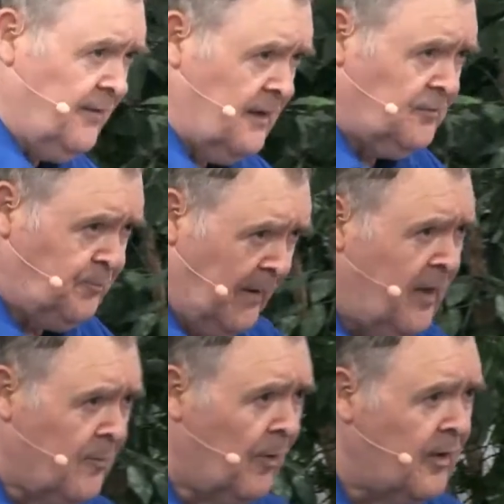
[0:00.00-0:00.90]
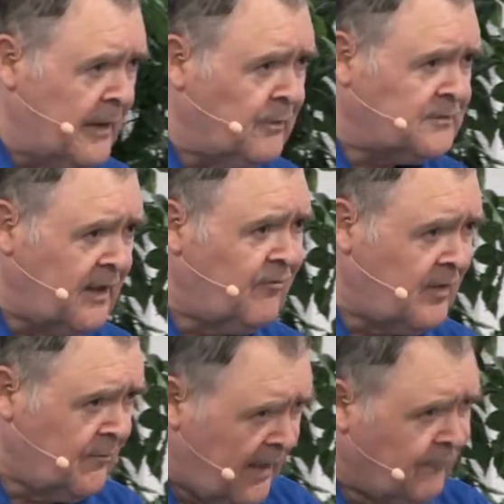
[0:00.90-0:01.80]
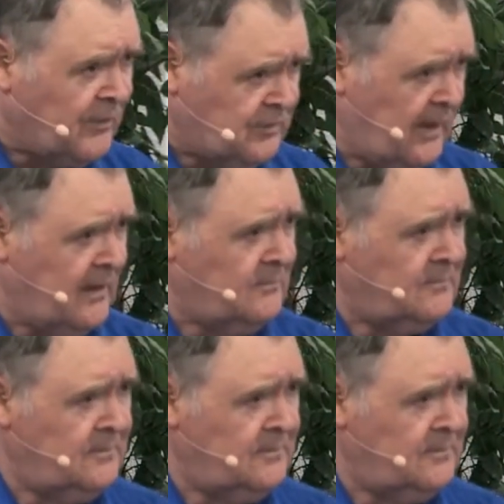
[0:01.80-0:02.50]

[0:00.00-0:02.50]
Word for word: this parable, he was giving them every chance.